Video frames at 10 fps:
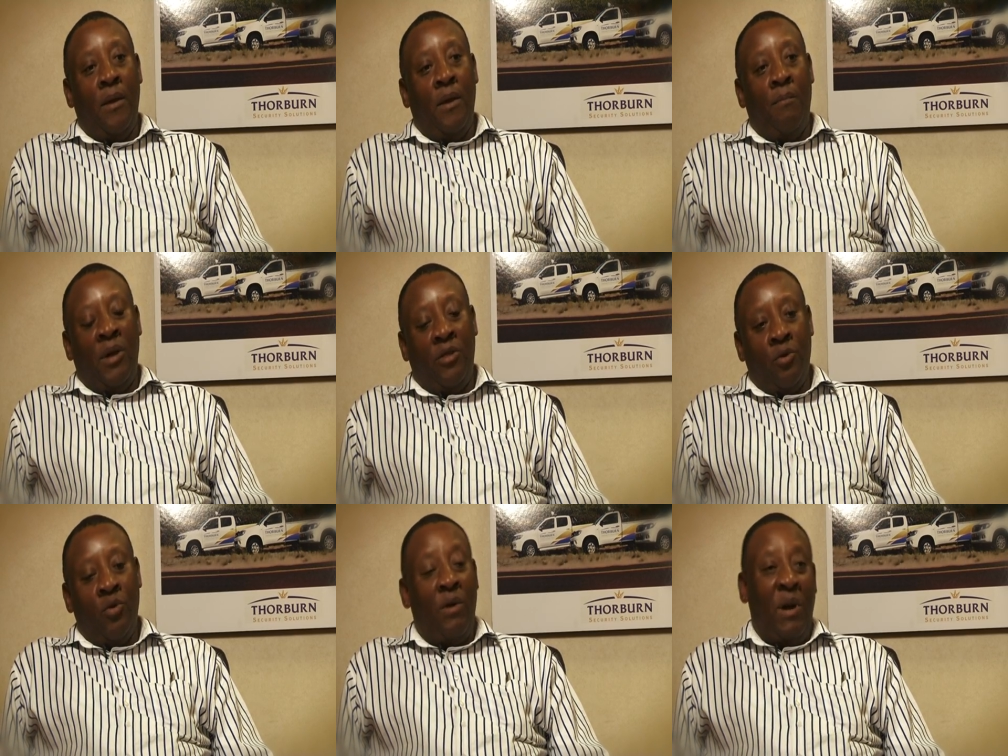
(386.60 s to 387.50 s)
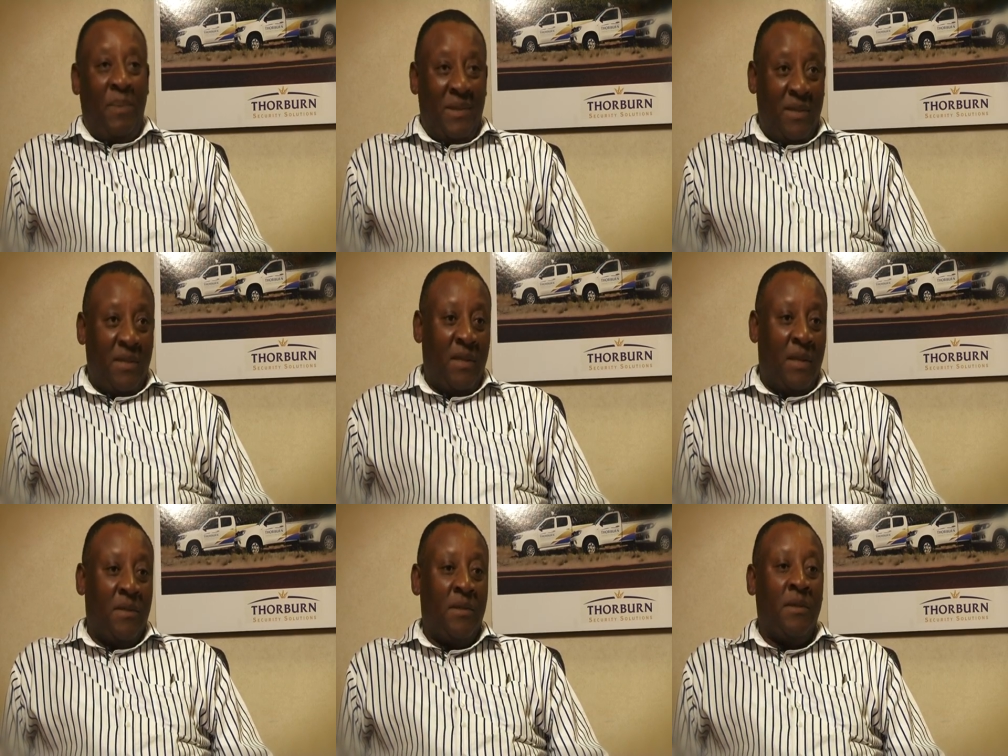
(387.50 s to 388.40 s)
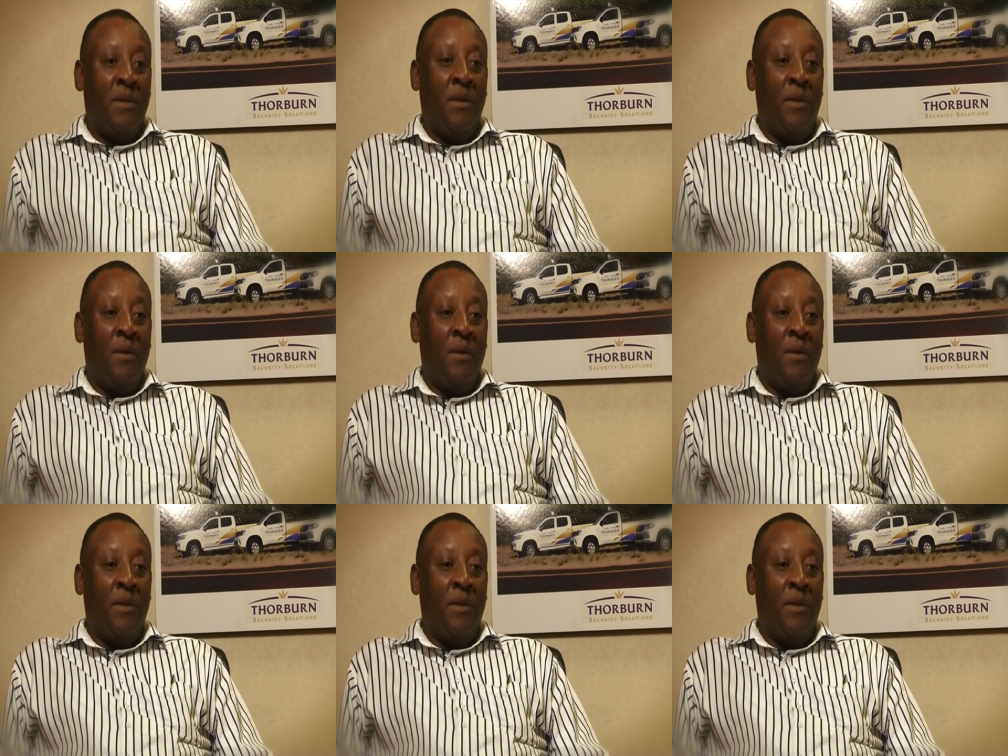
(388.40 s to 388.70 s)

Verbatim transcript: Uh, but through our persistence,